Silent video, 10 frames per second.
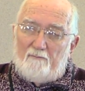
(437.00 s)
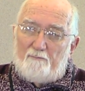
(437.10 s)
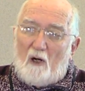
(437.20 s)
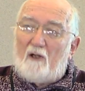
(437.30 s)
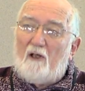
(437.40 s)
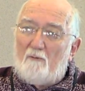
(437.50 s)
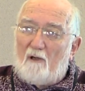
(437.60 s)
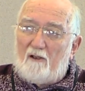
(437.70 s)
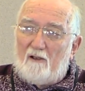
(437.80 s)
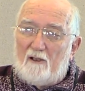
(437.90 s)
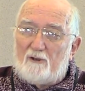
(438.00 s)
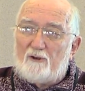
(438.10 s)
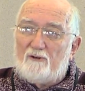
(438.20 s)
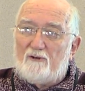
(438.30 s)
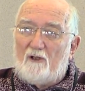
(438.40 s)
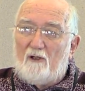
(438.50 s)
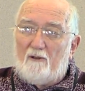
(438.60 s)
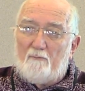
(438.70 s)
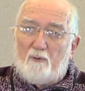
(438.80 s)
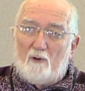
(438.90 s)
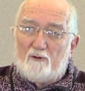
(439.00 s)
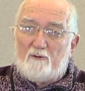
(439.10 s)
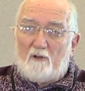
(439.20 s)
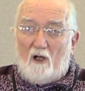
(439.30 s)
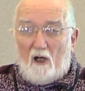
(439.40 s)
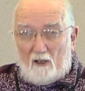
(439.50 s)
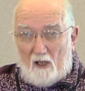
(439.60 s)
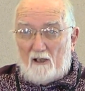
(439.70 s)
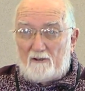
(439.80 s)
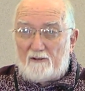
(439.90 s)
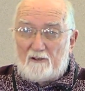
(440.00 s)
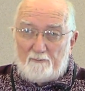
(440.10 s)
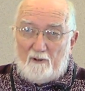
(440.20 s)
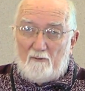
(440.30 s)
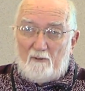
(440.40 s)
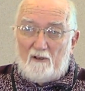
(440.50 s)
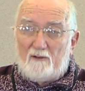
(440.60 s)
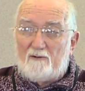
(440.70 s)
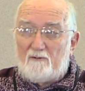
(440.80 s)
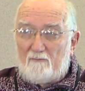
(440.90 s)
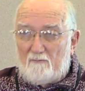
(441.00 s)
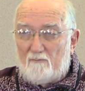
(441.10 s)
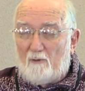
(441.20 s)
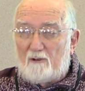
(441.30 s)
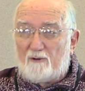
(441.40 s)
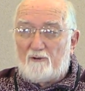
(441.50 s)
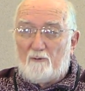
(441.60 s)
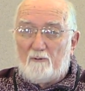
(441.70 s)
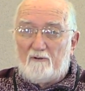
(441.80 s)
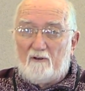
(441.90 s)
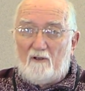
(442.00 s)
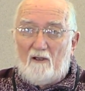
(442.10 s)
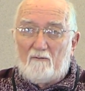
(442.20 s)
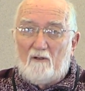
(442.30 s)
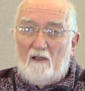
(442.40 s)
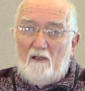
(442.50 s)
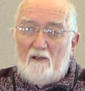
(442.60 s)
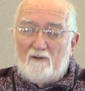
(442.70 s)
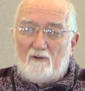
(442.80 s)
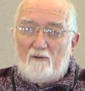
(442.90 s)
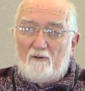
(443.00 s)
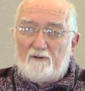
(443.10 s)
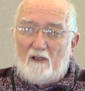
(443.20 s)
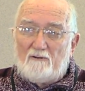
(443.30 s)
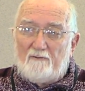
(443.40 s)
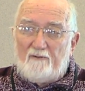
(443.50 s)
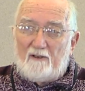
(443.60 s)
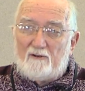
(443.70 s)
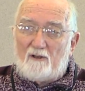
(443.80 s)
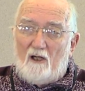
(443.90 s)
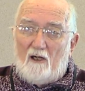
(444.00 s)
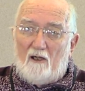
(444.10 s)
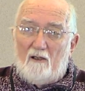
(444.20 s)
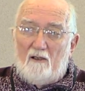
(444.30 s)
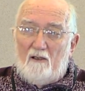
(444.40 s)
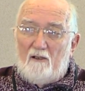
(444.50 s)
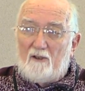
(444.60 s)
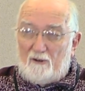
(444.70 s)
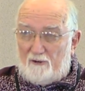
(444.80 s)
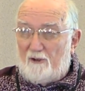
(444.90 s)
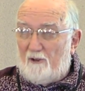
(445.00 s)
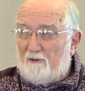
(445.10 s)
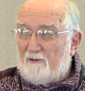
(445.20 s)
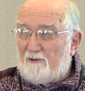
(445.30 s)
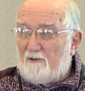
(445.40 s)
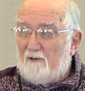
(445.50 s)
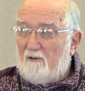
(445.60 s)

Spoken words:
parking regulations that are imposed on us as B&Bs registered with the town. So those kinds of things are concerns.